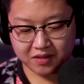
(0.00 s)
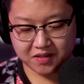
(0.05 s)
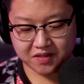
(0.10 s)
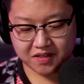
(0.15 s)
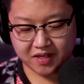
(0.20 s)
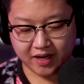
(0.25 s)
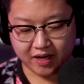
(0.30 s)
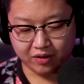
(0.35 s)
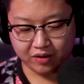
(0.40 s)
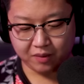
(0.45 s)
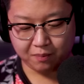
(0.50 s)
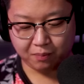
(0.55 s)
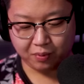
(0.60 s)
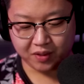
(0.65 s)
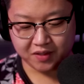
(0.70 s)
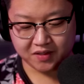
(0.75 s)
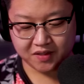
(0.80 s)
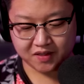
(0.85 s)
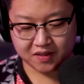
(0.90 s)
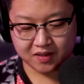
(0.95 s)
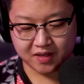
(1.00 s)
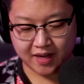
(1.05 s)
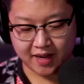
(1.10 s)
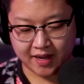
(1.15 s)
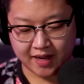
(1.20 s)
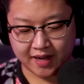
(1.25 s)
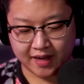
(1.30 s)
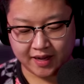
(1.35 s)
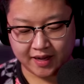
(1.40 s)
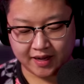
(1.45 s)
I'll just take out the princess.
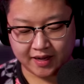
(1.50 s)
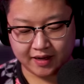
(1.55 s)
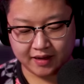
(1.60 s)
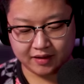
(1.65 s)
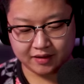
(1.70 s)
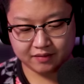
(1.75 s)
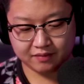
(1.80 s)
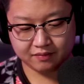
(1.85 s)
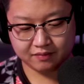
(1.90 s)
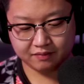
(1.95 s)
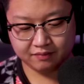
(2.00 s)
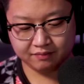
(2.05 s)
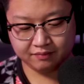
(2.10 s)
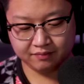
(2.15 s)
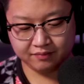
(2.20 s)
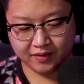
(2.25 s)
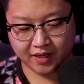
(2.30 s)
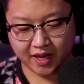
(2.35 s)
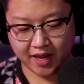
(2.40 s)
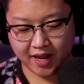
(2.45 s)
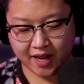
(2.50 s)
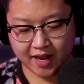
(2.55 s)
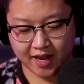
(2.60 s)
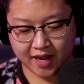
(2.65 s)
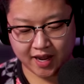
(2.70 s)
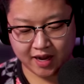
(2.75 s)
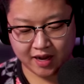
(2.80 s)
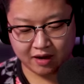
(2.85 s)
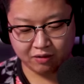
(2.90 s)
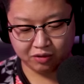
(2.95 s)
Nah.
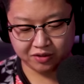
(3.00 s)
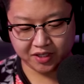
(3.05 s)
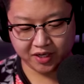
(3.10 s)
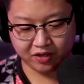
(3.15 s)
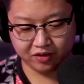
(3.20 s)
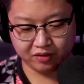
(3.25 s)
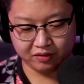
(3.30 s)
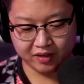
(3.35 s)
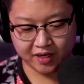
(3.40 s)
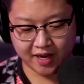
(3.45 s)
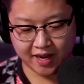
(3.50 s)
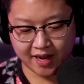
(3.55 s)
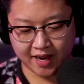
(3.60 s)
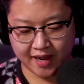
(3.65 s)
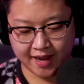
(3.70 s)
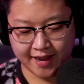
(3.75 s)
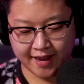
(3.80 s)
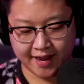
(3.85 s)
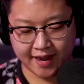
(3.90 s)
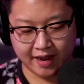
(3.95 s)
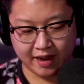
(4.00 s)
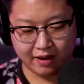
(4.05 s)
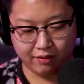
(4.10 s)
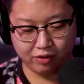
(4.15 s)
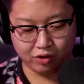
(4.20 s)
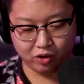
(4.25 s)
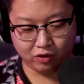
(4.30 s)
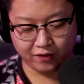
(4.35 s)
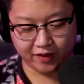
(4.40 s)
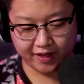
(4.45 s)
Yeah, we'll take out. Nah,
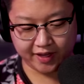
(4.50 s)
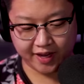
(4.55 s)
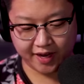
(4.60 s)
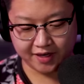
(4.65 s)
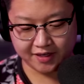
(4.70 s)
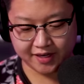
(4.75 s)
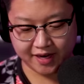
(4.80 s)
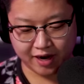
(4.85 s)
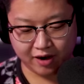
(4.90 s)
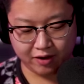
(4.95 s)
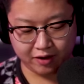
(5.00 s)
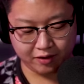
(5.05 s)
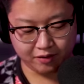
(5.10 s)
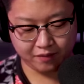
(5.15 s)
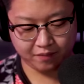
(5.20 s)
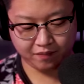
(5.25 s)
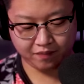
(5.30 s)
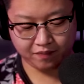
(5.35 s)
we'll go for the king tower.